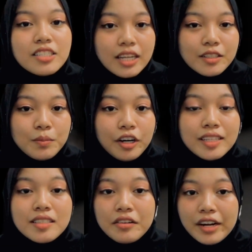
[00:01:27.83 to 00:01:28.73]
chessboard
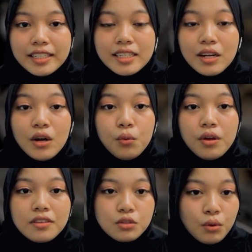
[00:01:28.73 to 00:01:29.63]
is created
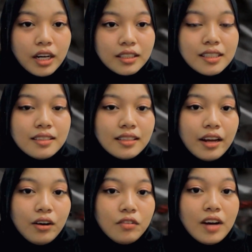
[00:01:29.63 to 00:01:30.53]
with squares
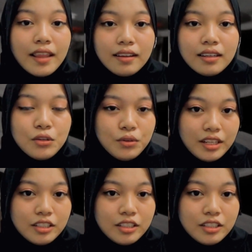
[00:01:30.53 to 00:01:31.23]
instead of other unique